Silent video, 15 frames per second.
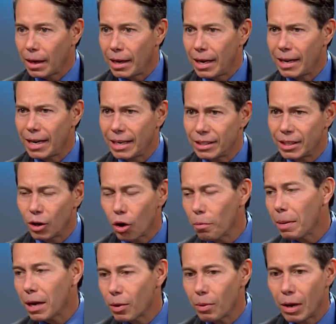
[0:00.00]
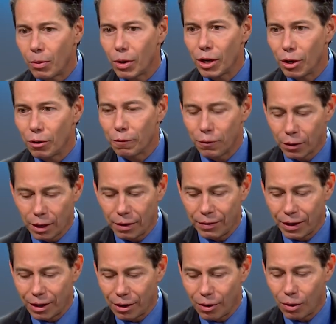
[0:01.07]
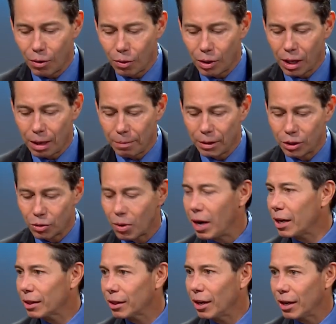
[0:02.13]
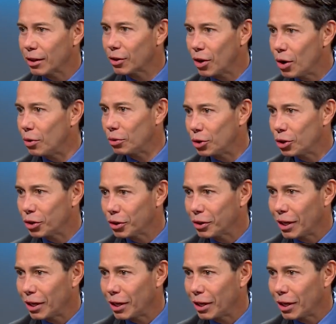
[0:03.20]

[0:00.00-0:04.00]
and I said, oh, by the way, what do you do for a living? Oh, well, I'm a triathlon coach.